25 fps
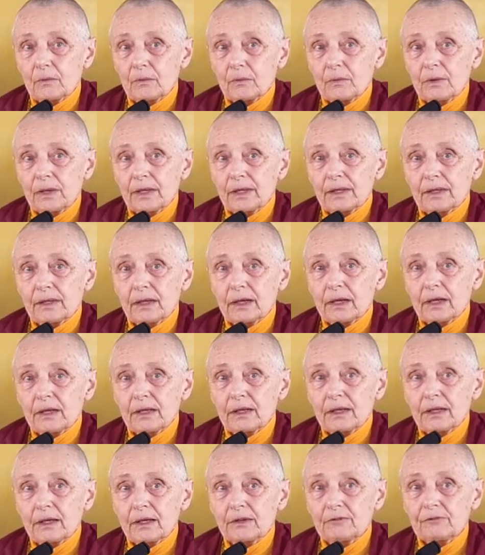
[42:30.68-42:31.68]
When
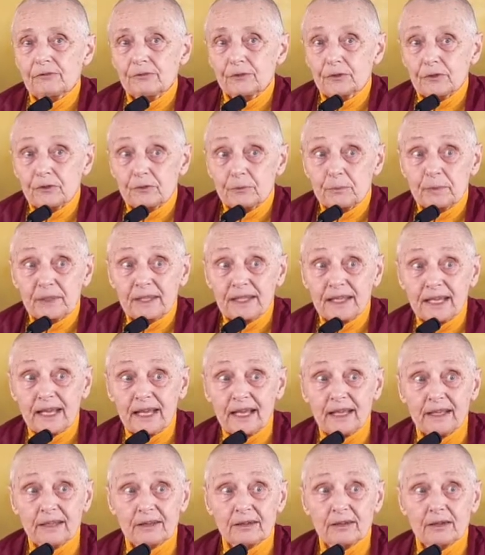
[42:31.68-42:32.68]
I first
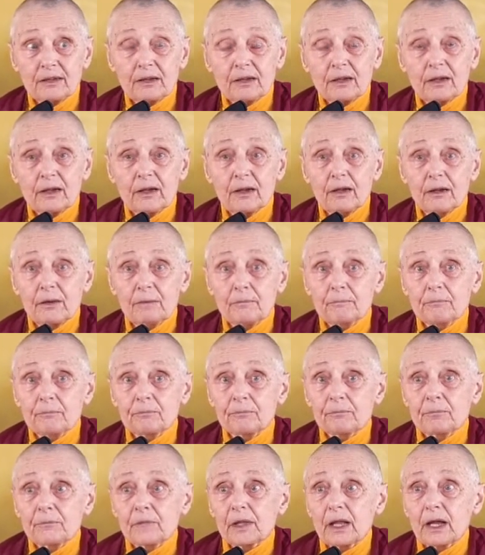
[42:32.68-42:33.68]
began,
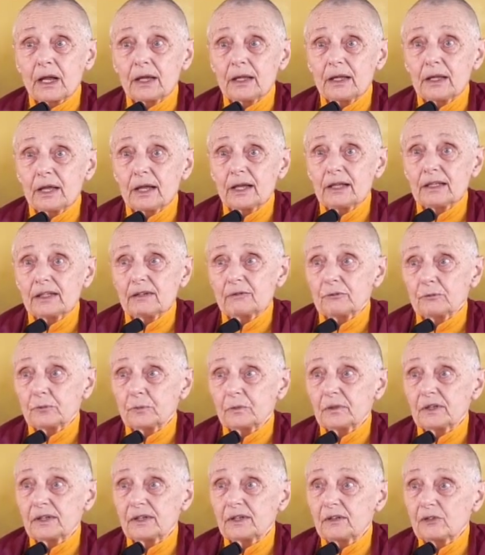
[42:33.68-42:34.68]
I lived
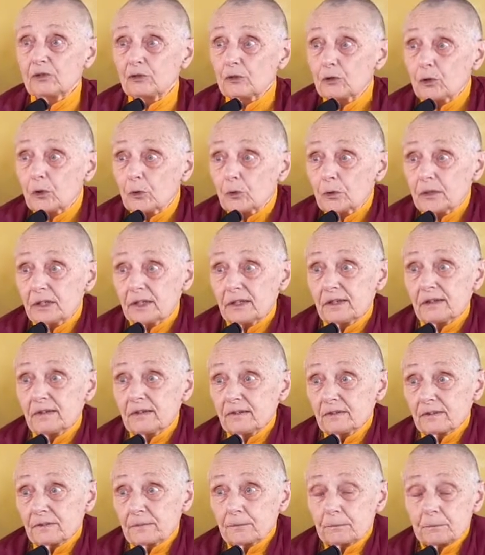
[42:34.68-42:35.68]
with these
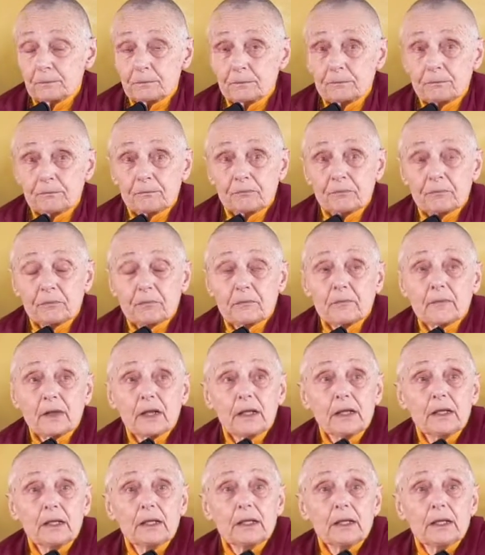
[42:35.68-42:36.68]
yogis,
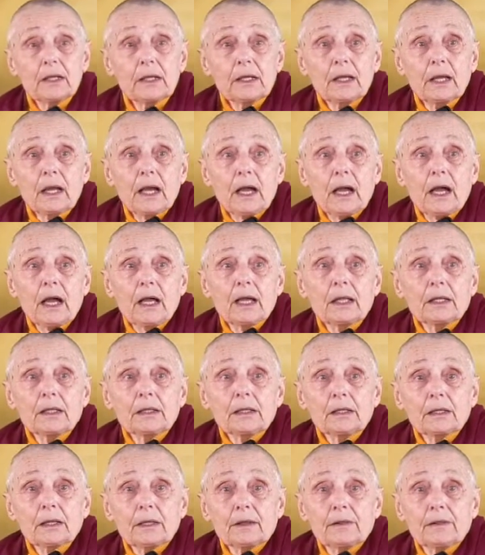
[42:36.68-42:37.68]

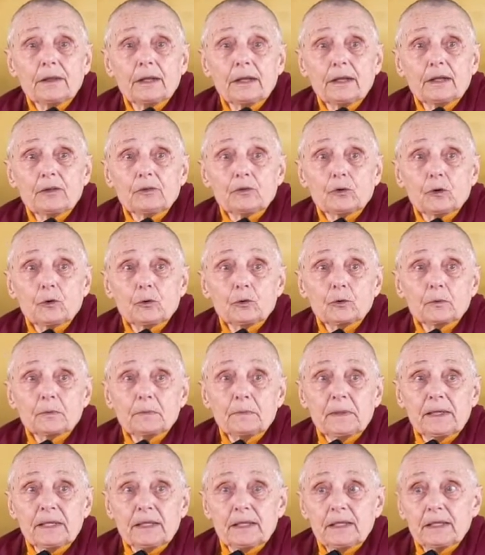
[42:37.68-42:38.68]
and they
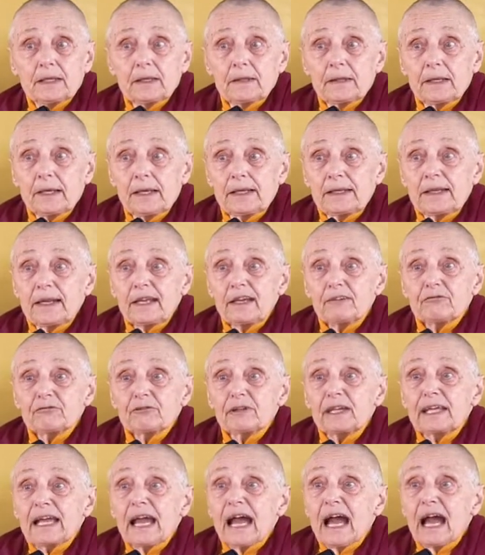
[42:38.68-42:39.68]
told me that
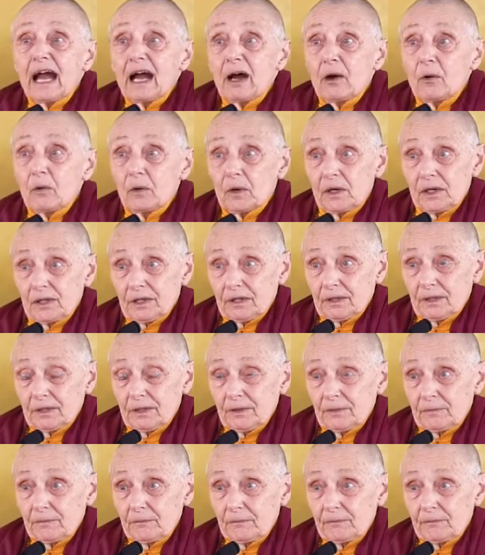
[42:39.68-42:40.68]
every hour